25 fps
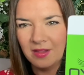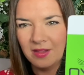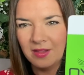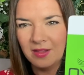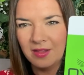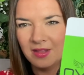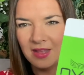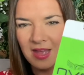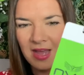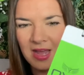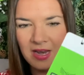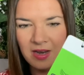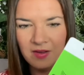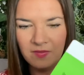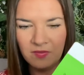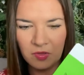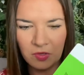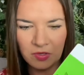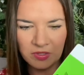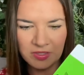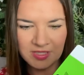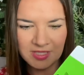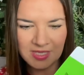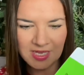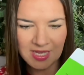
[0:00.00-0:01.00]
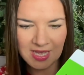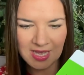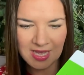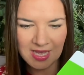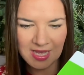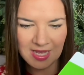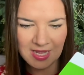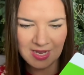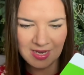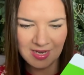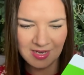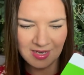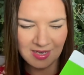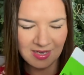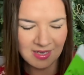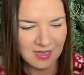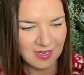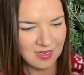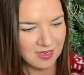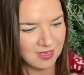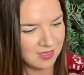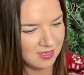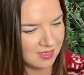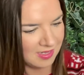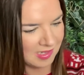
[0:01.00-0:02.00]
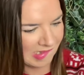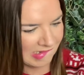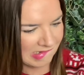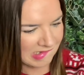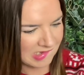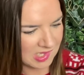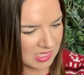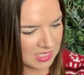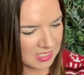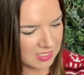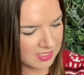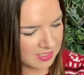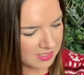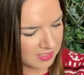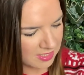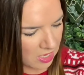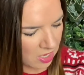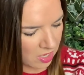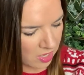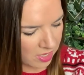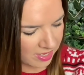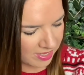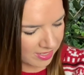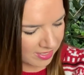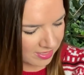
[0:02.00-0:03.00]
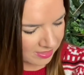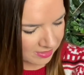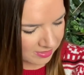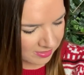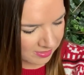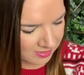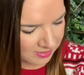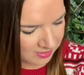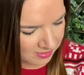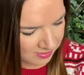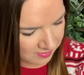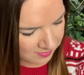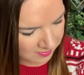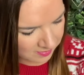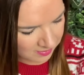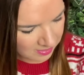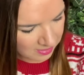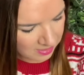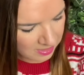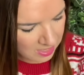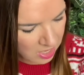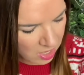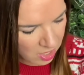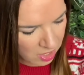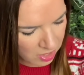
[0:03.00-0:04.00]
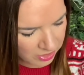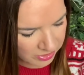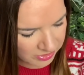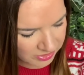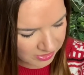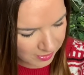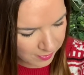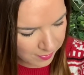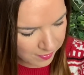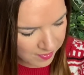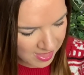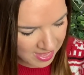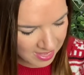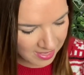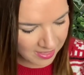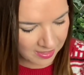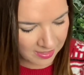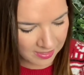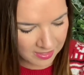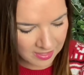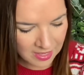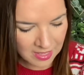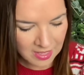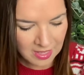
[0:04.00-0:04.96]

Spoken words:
And I've got it in a size large, I think.